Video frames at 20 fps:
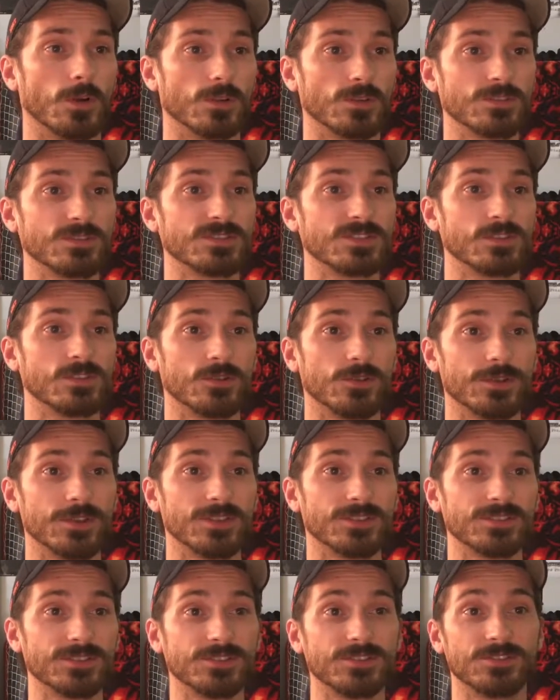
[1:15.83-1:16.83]
earns the
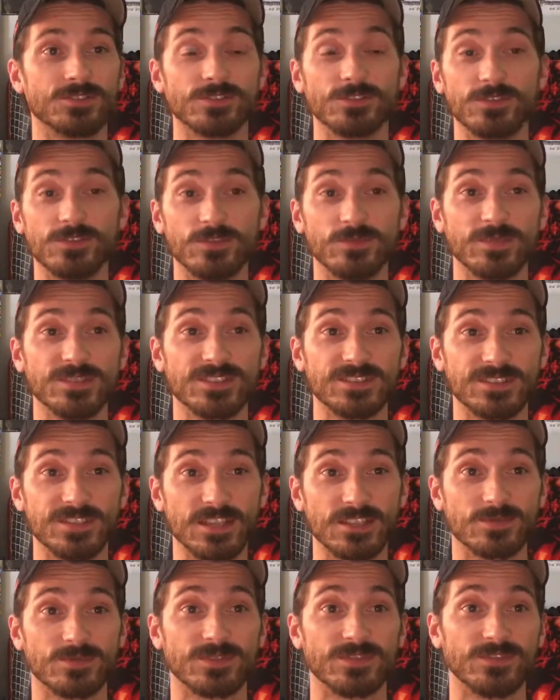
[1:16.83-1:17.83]
loyalty of T'Kuvma's
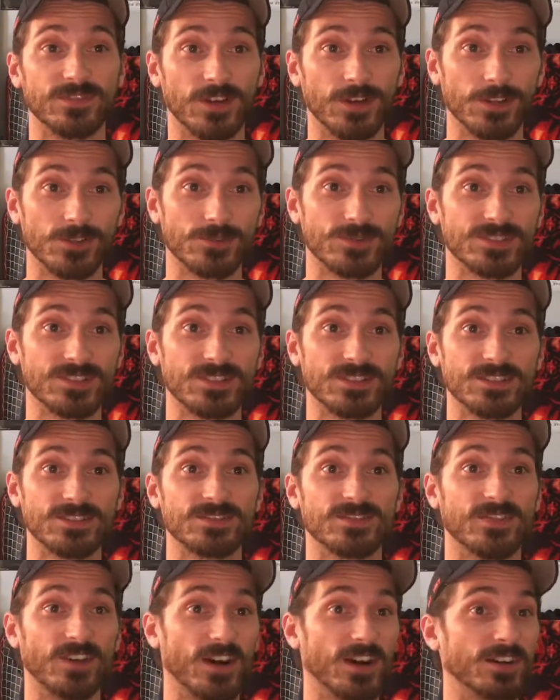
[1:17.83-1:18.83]
desperate followers and
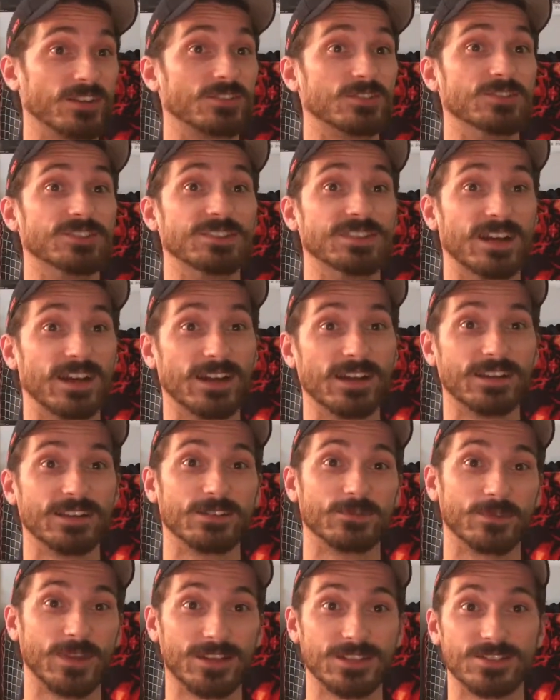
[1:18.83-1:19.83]
leaves Vok to die in
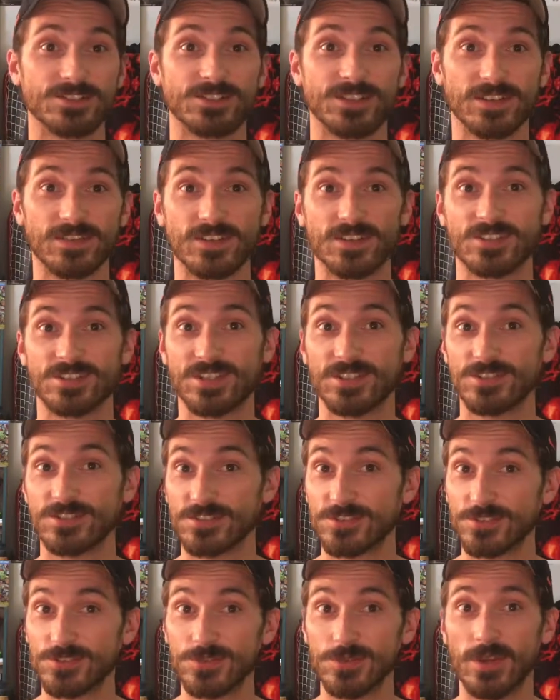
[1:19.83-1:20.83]
the wreckage of the
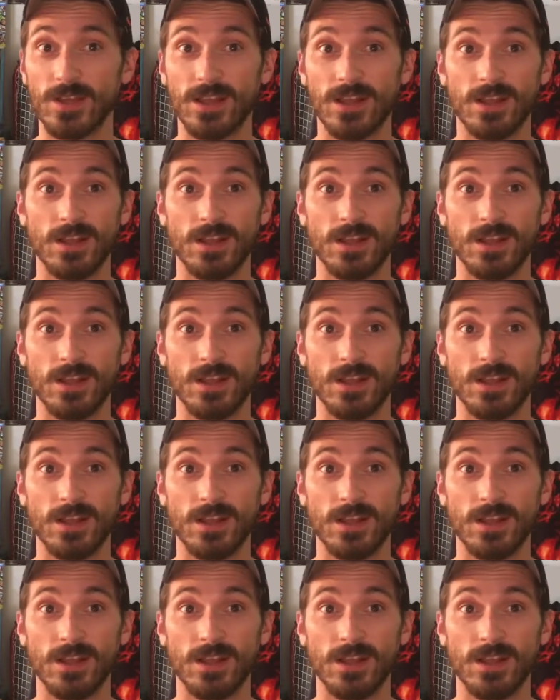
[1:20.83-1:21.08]
Shenzhou.